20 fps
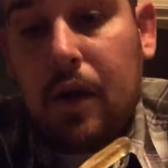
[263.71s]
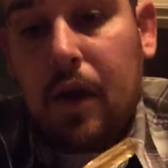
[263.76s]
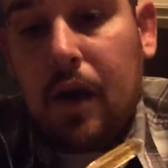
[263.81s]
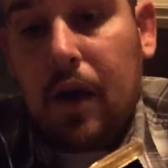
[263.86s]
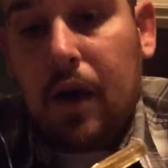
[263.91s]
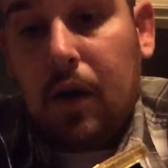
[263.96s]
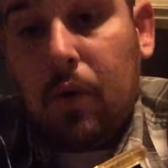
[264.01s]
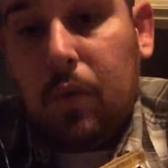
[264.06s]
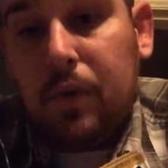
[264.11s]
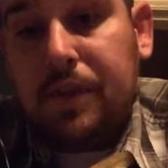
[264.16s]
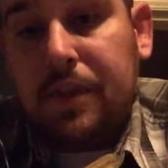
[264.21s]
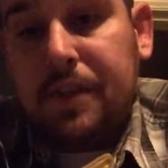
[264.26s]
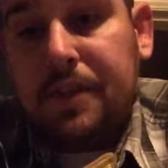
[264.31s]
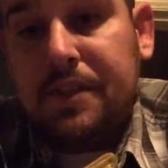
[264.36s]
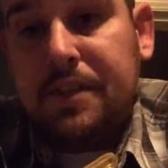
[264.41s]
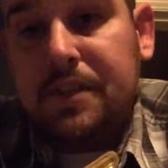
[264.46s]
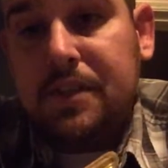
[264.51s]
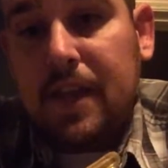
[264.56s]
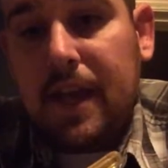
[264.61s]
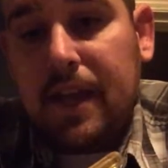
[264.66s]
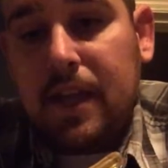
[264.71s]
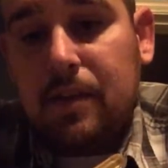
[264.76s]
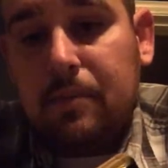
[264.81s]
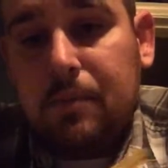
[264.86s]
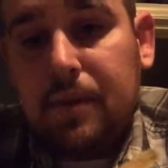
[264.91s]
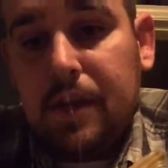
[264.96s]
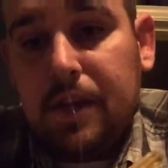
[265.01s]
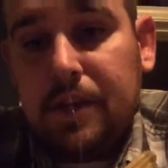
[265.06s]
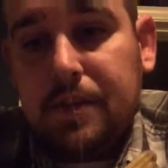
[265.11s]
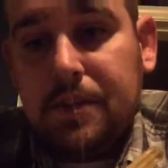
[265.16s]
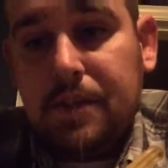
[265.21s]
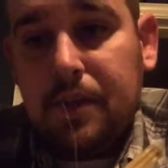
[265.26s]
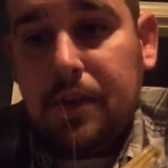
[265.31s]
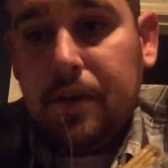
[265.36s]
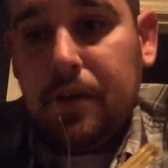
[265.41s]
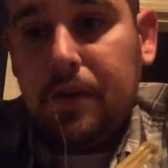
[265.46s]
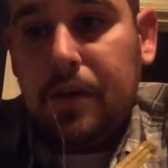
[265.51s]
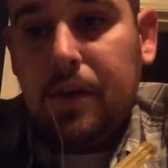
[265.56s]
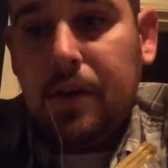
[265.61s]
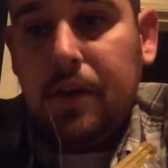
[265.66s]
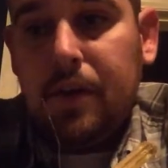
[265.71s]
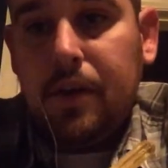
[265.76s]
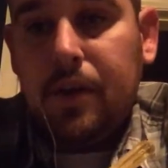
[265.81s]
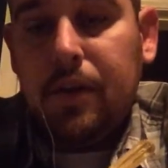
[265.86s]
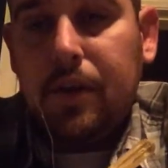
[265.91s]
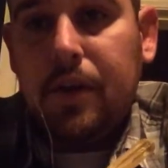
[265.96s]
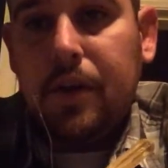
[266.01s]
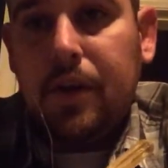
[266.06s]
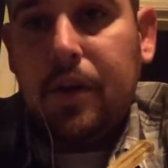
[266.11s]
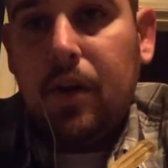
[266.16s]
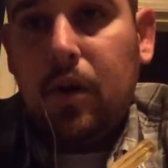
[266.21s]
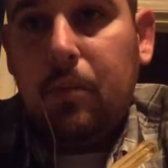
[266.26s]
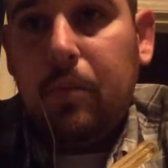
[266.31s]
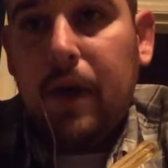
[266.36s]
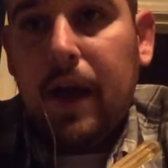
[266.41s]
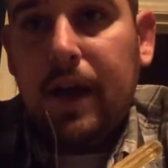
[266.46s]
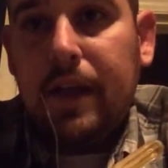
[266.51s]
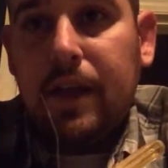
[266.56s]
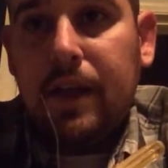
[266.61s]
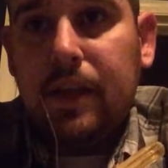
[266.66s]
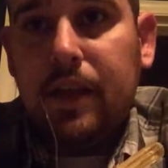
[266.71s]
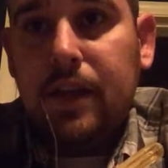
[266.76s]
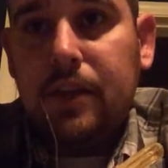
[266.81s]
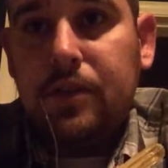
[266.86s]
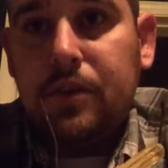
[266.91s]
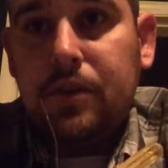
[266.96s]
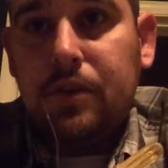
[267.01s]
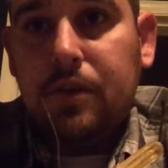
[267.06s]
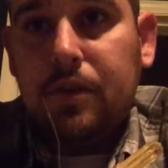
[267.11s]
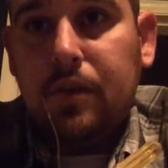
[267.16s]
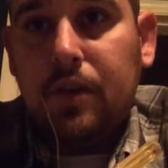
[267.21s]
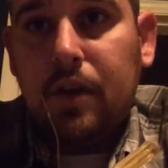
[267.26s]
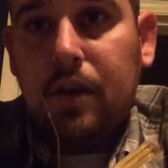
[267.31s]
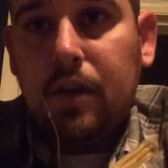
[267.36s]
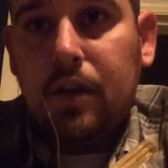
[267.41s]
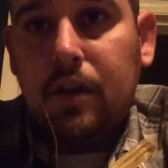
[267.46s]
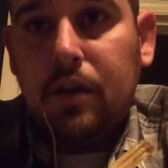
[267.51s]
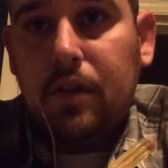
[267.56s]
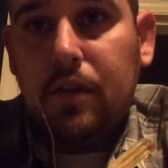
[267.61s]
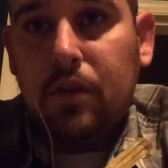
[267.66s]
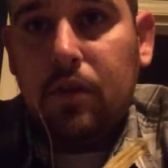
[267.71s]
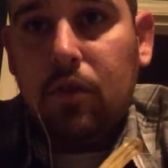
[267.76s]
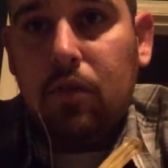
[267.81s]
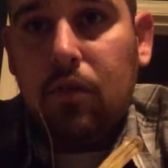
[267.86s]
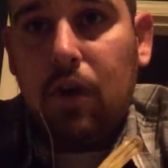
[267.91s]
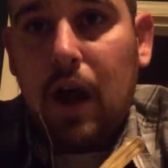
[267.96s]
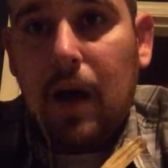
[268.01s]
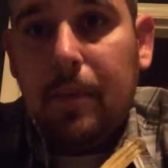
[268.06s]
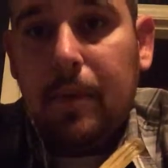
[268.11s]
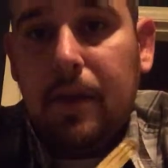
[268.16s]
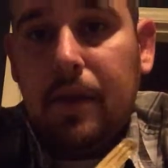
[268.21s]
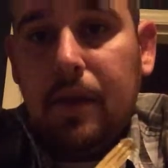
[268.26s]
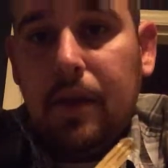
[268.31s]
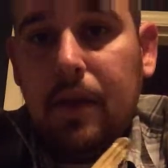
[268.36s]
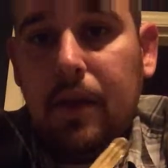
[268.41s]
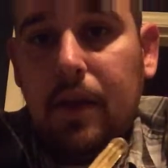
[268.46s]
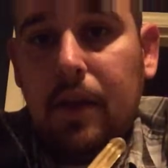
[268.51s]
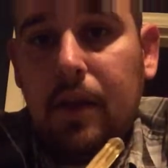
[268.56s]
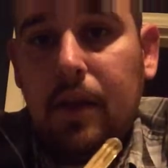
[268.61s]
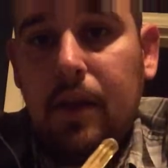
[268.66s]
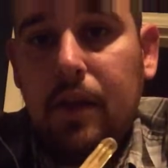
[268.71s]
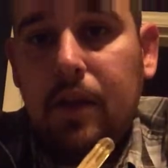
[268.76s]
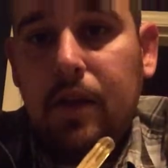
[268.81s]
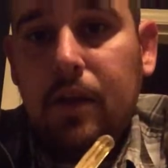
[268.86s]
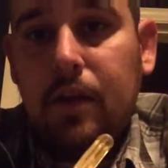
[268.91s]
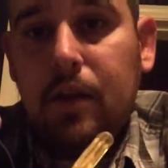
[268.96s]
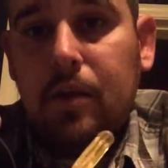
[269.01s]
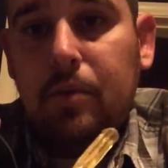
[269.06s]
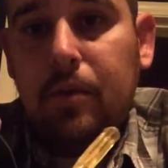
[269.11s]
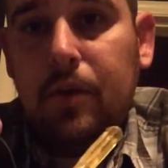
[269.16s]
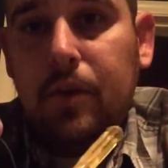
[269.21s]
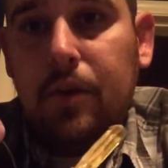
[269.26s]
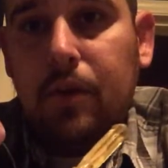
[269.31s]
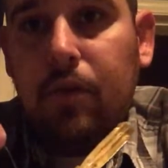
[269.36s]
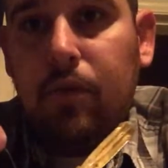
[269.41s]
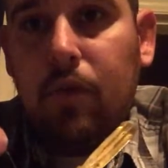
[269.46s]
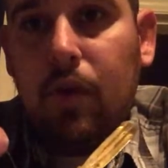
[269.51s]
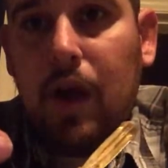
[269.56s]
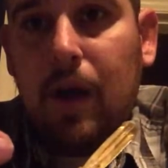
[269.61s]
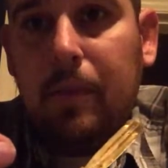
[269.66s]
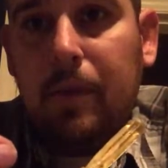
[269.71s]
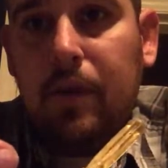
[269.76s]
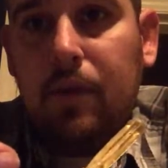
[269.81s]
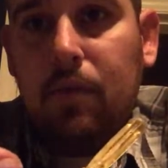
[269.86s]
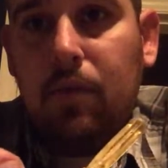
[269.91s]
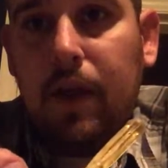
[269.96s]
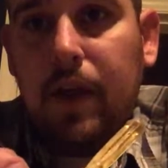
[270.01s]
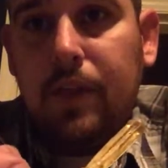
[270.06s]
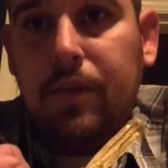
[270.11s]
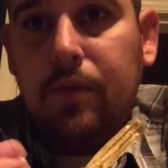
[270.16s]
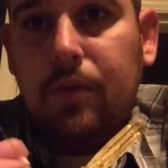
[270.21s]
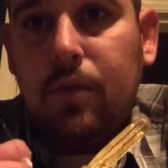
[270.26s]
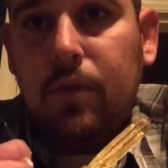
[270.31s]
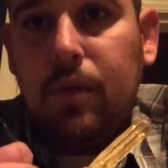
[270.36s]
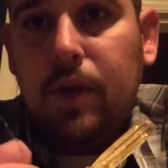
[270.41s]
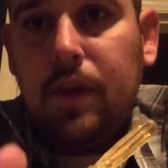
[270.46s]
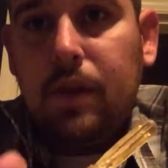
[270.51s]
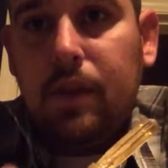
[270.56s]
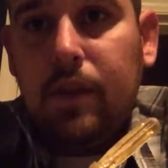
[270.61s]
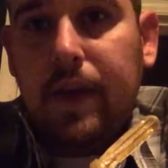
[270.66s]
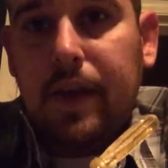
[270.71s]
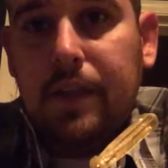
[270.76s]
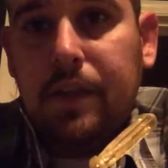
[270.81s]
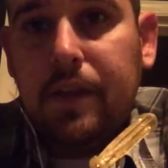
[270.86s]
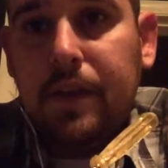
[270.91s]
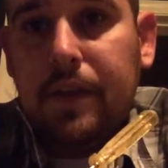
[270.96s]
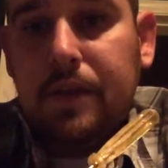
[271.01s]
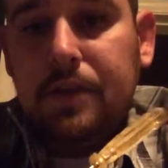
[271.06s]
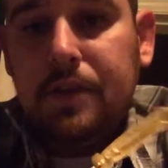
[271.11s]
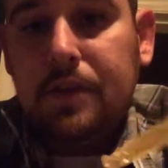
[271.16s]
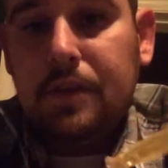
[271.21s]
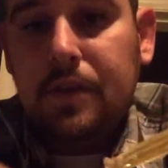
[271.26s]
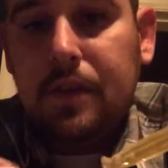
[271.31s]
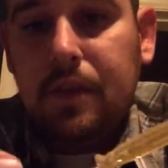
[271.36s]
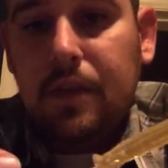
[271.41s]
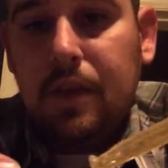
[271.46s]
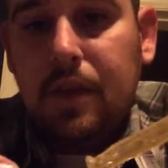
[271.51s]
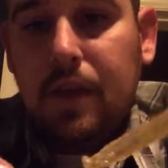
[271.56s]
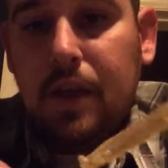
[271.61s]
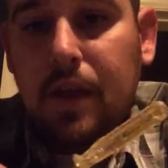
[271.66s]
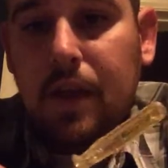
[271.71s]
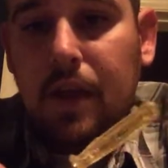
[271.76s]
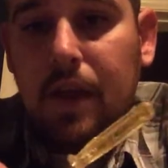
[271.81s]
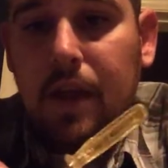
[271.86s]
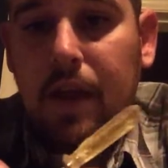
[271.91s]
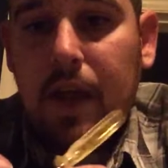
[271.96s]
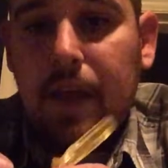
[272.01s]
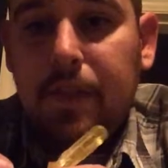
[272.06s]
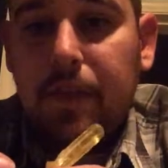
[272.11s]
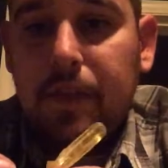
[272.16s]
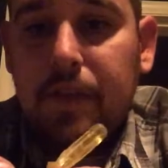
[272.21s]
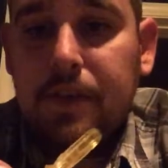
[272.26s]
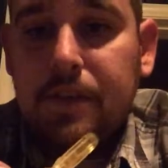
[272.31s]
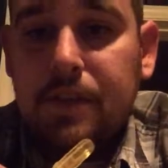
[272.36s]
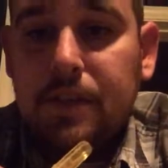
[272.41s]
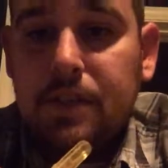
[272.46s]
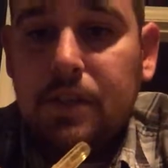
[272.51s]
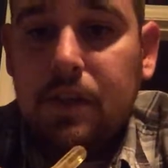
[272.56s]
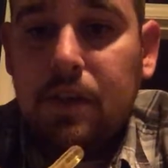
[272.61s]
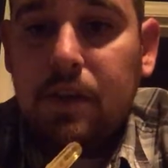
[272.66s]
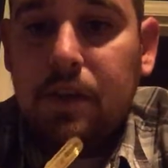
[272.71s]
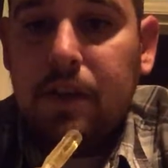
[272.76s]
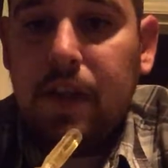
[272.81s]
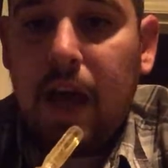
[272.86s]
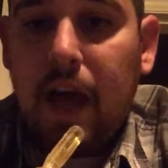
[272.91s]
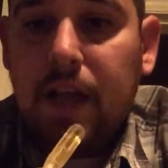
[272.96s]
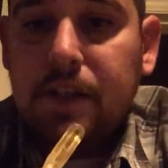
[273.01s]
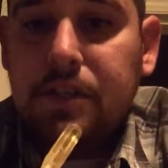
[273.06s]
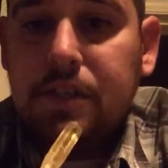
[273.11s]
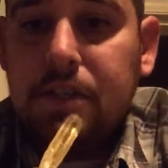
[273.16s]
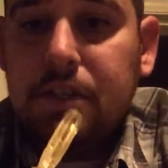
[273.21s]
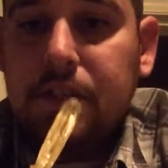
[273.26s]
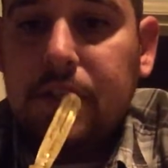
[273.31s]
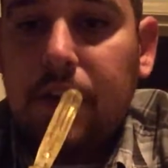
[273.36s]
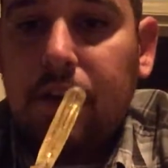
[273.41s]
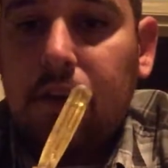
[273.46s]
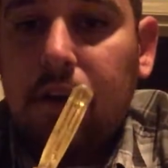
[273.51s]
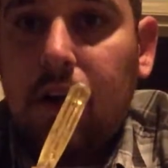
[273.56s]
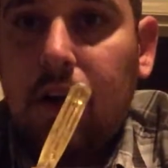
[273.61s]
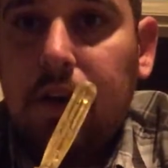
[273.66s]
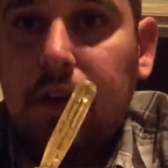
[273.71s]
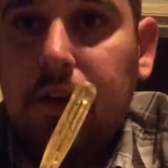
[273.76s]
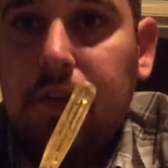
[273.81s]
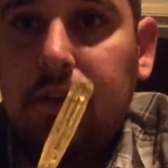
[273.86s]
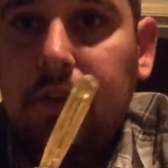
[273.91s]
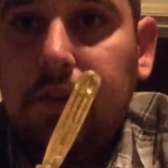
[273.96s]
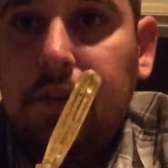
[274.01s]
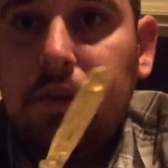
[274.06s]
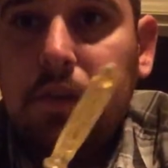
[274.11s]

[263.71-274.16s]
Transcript: With the second piece here, you're going to go back and get your little grommet. You're going to put your grommet right through it like this, and then there's these little notches that are on.